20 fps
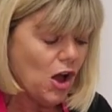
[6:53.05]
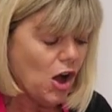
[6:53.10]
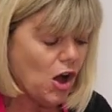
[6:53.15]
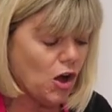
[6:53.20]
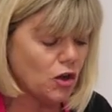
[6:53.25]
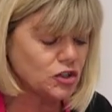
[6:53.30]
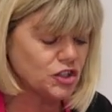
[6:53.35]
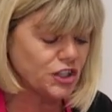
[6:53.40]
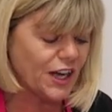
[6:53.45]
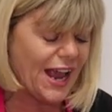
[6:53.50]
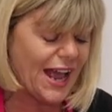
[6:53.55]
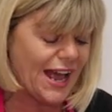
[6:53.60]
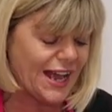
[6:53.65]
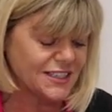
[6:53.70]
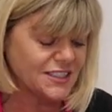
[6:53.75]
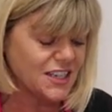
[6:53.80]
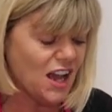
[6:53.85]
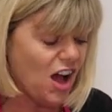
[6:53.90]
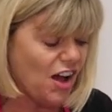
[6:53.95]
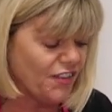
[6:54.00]
Hold your
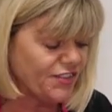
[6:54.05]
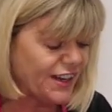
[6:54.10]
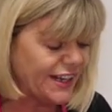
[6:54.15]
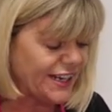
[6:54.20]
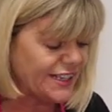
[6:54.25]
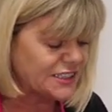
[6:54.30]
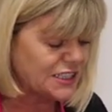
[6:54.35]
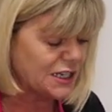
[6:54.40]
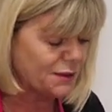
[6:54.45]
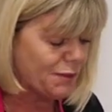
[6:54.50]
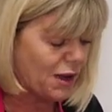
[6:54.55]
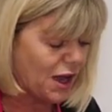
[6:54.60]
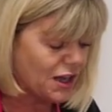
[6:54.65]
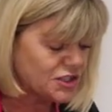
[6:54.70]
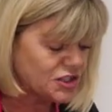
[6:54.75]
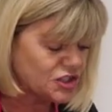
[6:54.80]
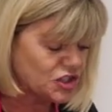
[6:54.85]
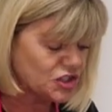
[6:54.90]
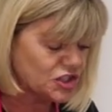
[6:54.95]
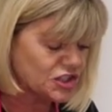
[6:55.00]
hand on the lid of the
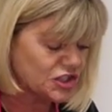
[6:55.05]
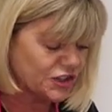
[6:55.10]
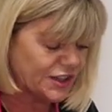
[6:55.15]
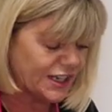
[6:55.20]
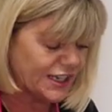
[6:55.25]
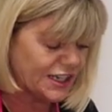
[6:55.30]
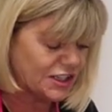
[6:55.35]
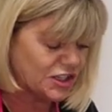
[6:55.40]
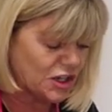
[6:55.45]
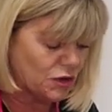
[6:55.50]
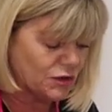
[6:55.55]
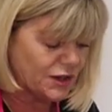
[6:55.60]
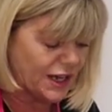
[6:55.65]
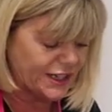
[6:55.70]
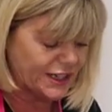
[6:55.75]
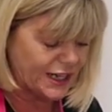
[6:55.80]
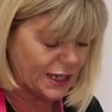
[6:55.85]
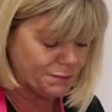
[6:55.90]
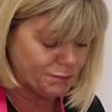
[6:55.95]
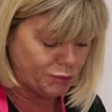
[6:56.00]
box just so that you don't
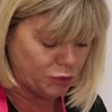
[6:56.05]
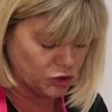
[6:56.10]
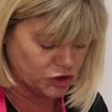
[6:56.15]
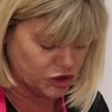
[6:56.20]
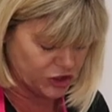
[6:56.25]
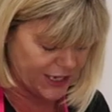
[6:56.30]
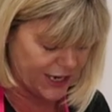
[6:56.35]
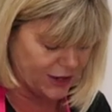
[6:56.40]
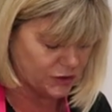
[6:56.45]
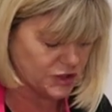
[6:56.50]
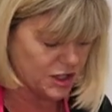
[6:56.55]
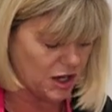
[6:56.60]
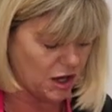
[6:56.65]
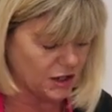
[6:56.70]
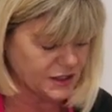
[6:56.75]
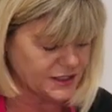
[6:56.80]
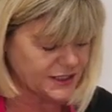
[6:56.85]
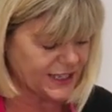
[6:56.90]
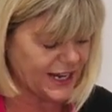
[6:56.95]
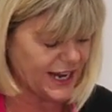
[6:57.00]
kind of like push it out
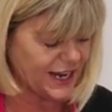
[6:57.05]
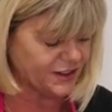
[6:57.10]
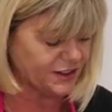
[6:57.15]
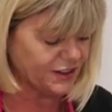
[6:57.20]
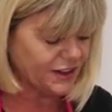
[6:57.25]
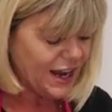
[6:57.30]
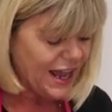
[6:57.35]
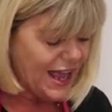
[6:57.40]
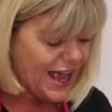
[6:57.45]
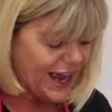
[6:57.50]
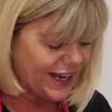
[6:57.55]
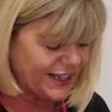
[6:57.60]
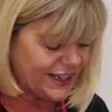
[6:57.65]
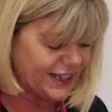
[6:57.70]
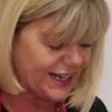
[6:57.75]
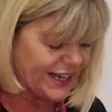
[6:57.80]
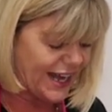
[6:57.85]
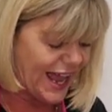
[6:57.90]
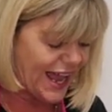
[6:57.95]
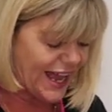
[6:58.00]
altogether, and
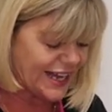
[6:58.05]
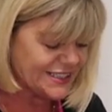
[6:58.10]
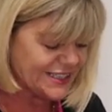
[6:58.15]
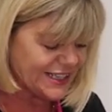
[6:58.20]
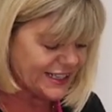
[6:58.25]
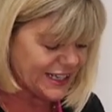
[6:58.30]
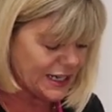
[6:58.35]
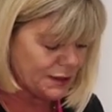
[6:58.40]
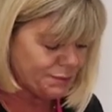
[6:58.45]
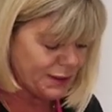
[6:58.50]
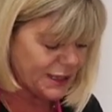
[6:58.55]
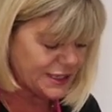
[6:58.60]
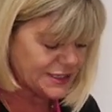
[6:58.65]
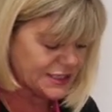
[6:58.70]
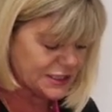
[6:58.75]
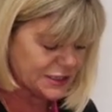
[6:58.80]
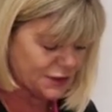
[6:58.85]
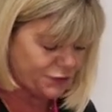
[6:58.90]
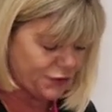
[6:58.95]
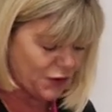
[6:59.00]
you can add in little
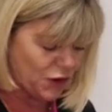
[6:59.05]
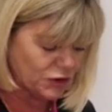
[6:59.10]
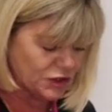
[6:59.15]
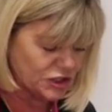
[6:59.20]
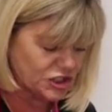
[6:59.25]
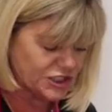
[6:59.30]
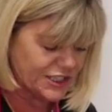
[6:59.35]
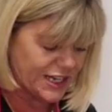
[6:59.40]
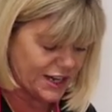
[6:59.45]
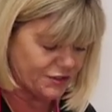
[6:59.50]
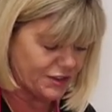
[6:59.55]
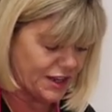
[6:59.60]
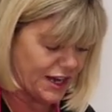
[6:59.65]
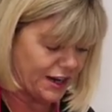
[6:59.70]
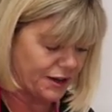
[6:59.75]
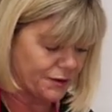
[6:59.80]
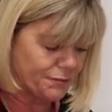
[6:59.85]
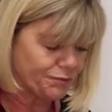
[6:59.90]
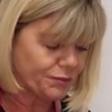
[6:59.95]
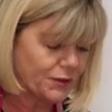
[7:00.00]
pieces of foliage down
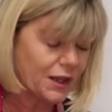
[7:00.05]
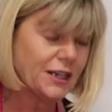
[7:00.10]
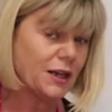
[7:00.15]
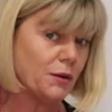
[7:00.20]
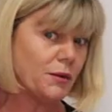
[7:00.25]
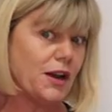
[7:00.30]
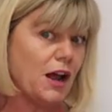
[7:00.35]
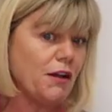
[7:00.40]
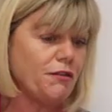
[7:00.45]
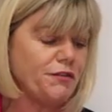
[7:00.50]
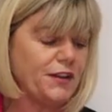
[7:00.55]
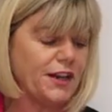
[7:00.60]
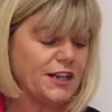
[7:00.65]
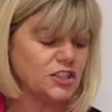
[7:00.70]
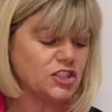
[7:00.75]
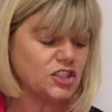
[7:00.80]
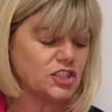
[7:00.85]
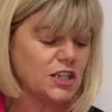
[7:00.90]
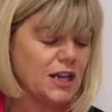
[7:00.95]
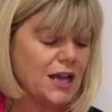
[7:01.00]
there. Now we're not
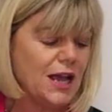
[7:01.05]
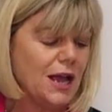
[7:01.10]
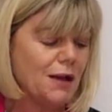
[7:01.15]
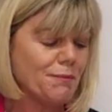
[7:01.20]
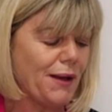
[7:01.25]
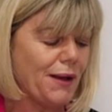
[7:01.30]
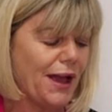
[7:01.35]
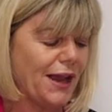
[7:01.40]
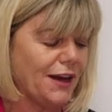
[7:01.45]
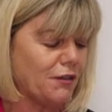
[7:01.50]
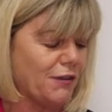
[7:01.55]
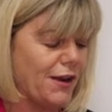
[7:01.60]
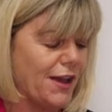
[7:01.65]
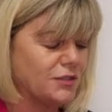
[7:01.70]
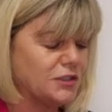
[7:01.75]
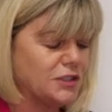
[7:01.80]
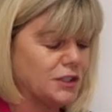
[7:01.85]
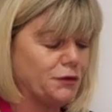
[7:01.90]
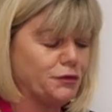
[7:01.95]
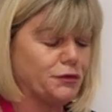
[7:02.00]
finished. Back
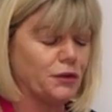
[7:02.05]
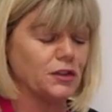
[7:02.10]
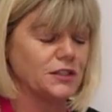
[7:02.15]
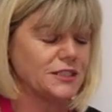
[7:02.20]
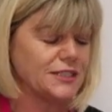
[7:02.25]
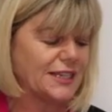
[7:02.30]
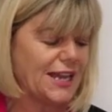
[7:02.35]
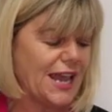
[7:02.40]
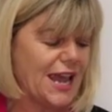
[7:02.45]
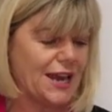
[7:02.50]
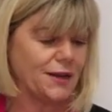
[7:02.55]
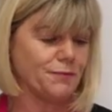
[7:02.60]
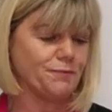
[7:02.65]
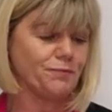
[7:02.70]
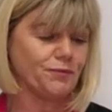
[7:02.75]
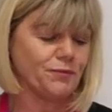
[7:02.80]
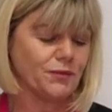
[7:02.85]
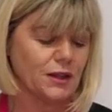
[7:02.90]
around to the front again.